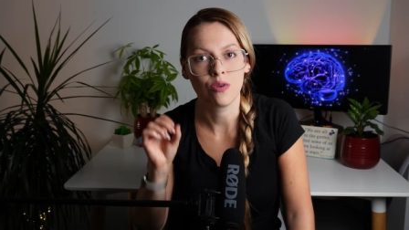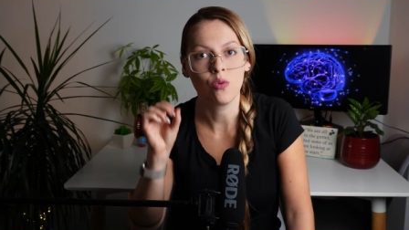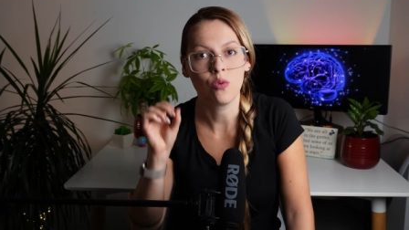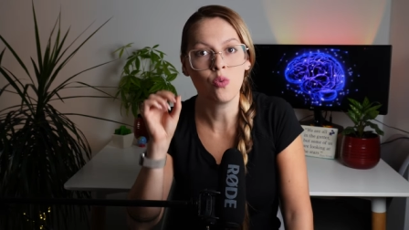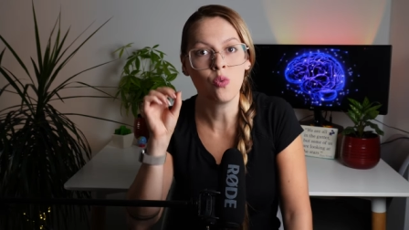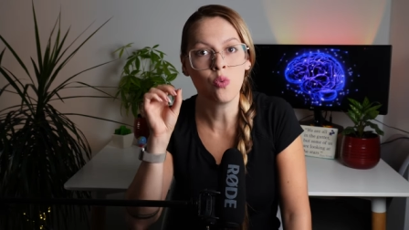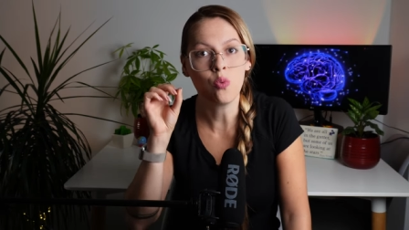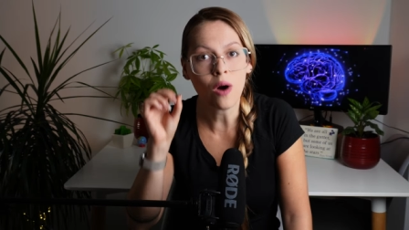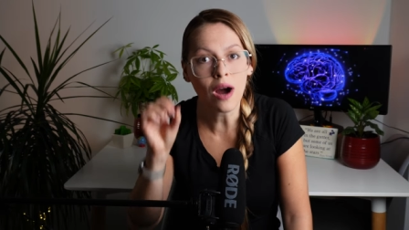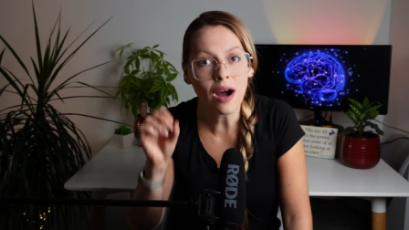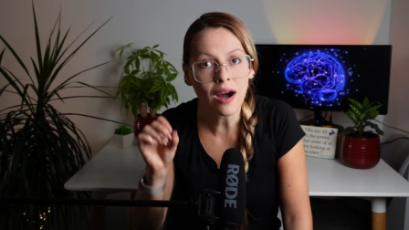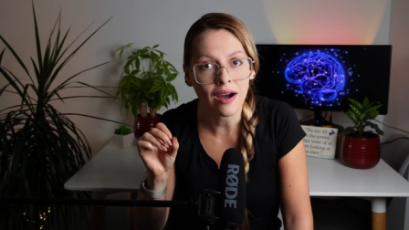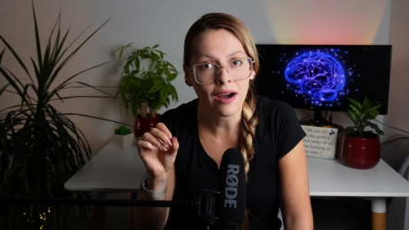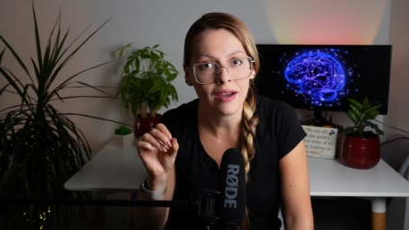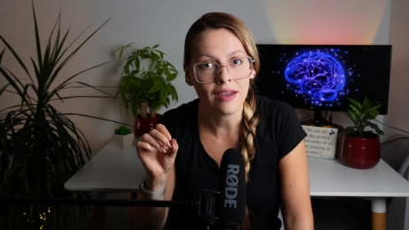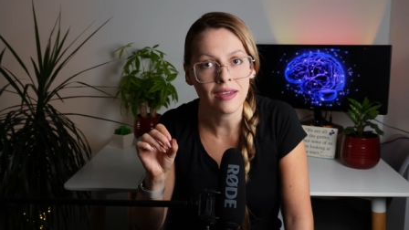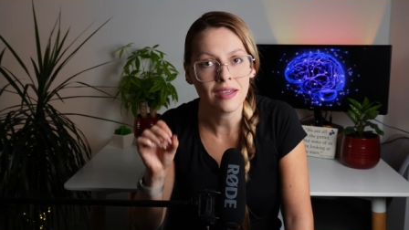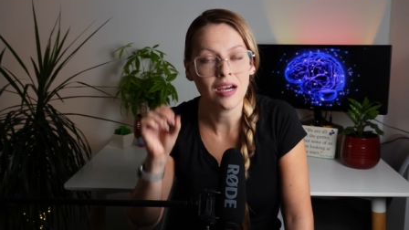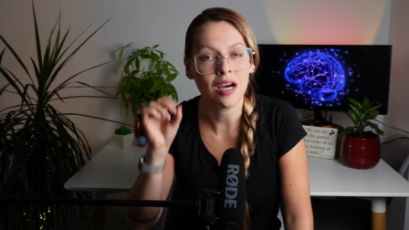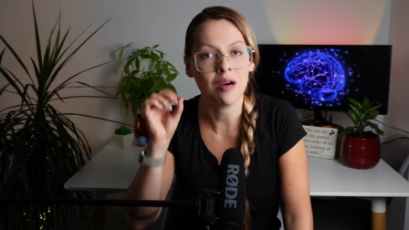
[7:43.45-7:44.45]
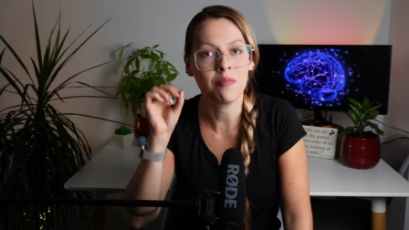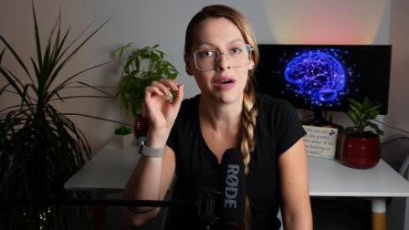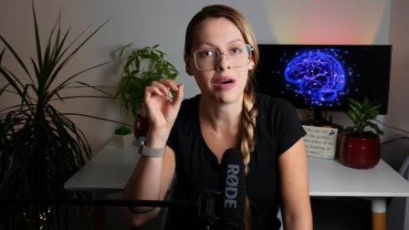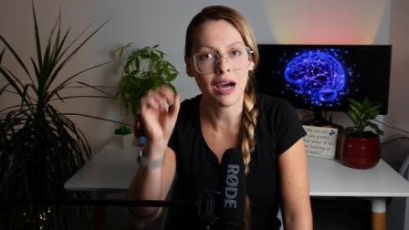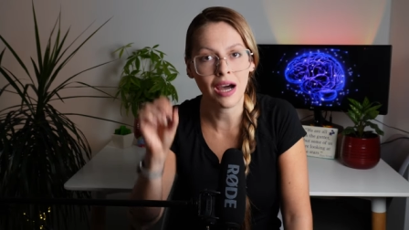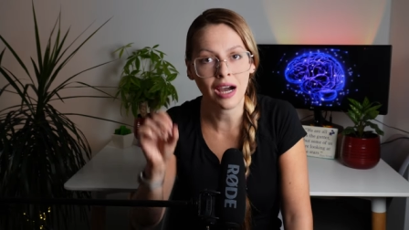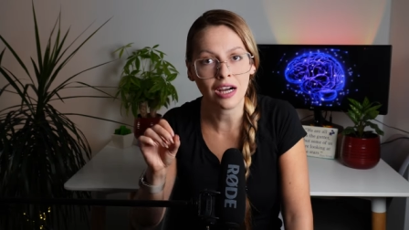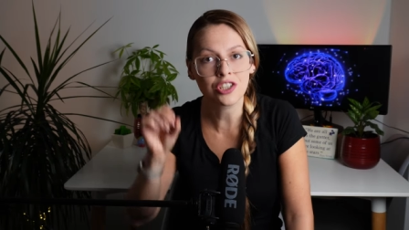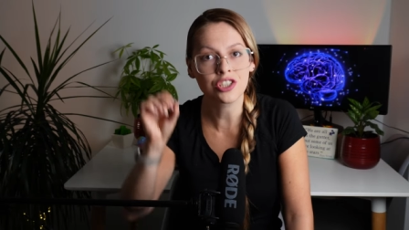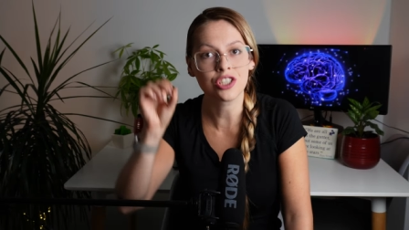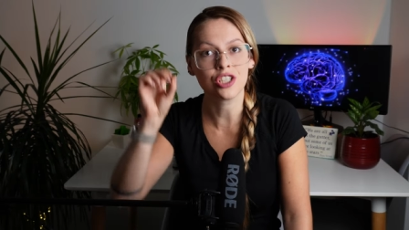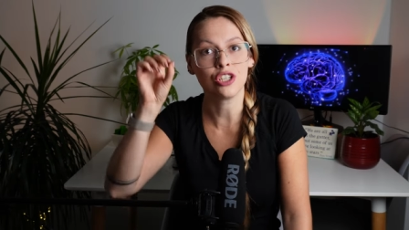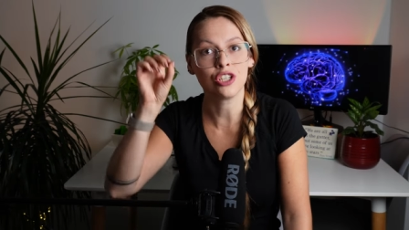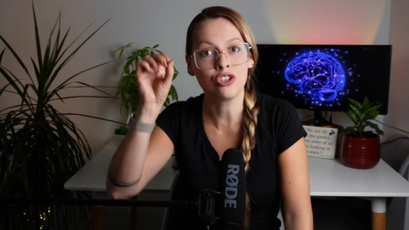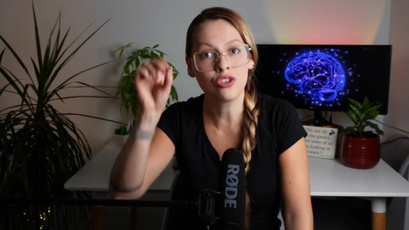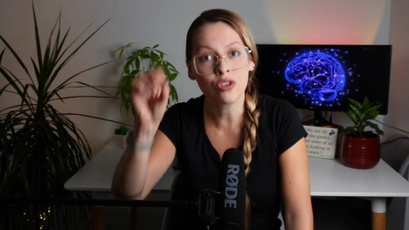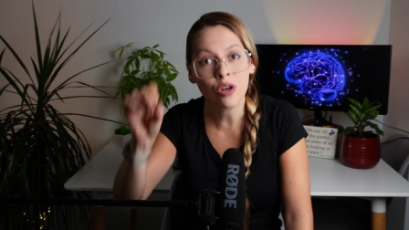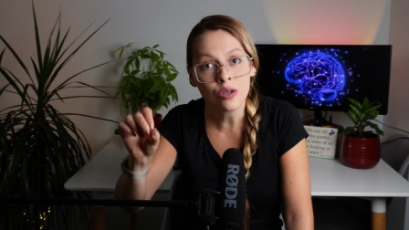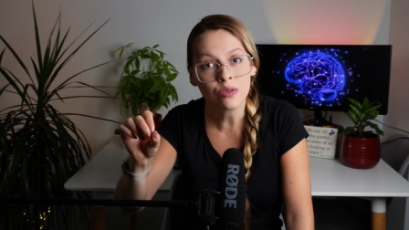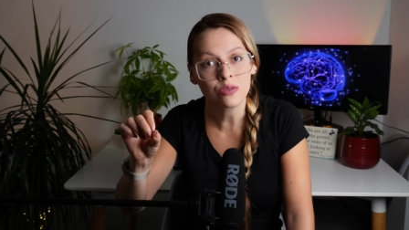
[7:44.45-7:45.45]
why I'm actually
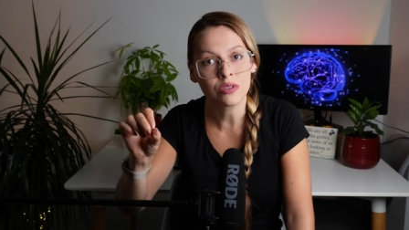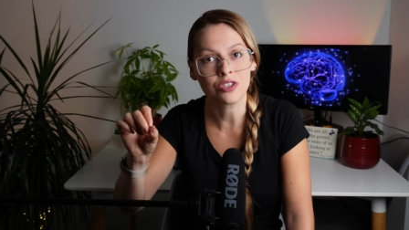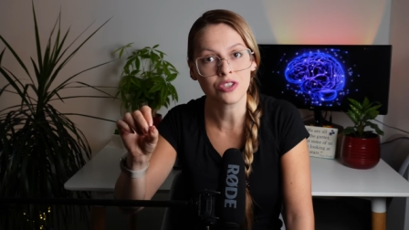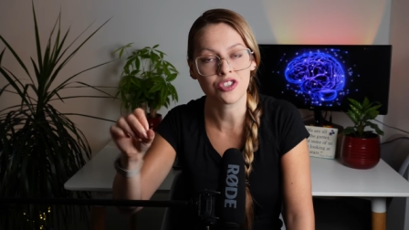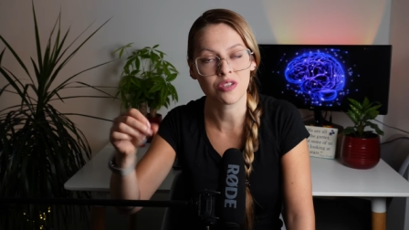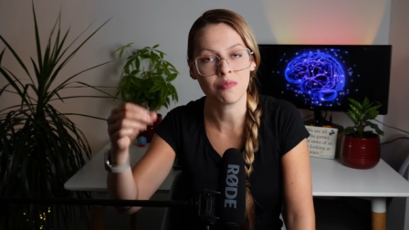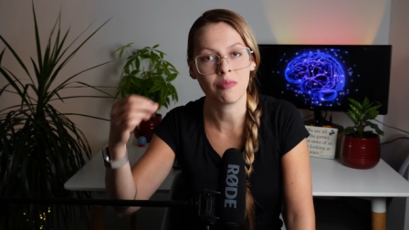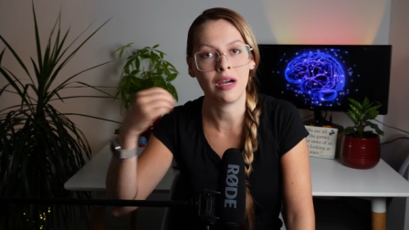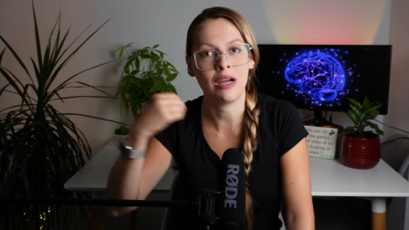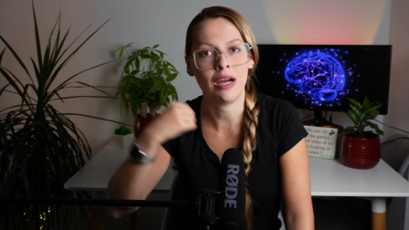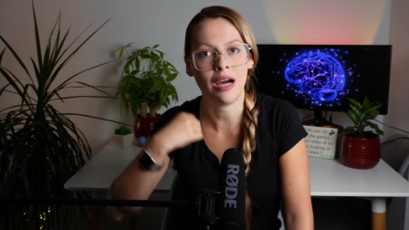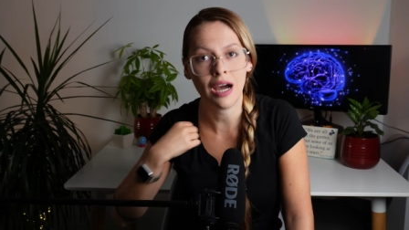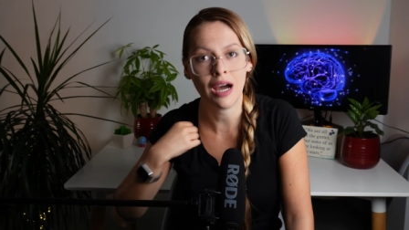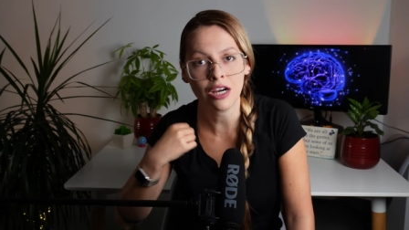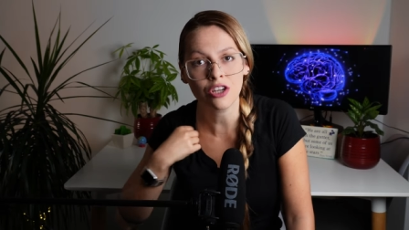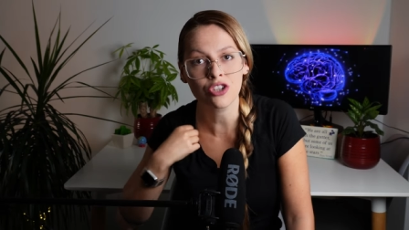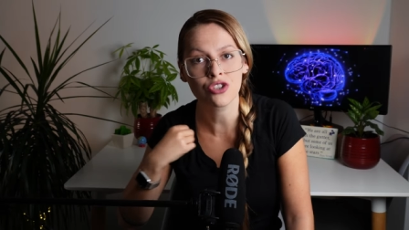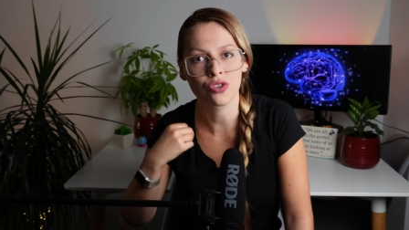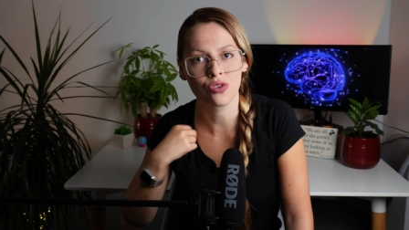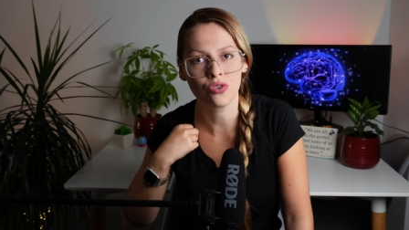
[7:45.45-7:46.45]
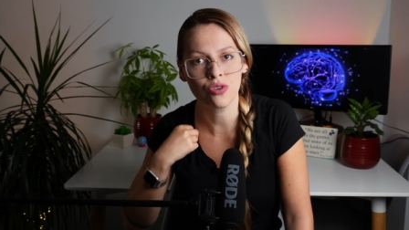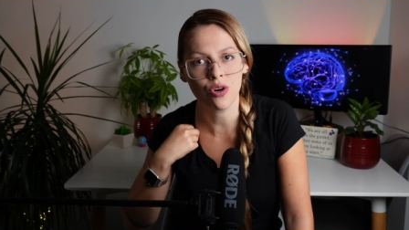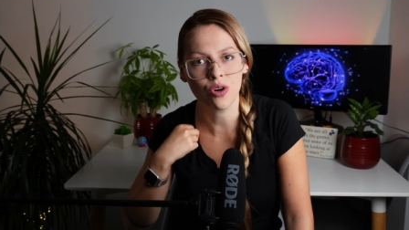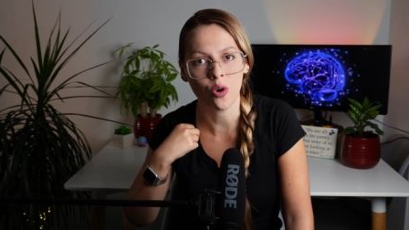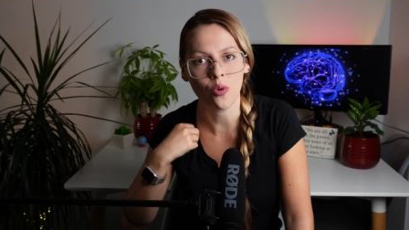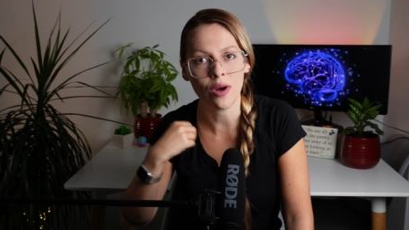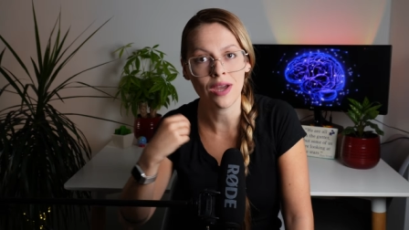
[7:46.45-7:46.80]
going to the gym, my actual goal.